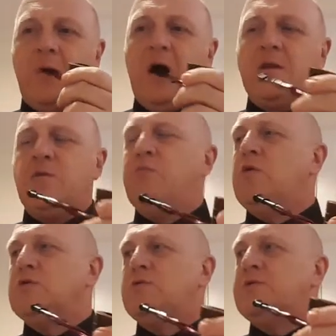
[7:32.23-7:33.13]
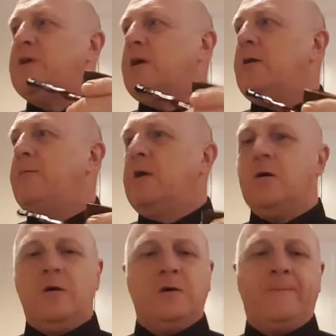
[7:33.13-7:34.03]
had to pause for a second
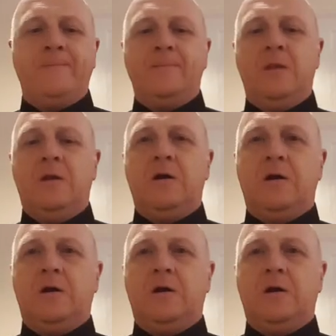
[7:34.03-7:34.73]
because I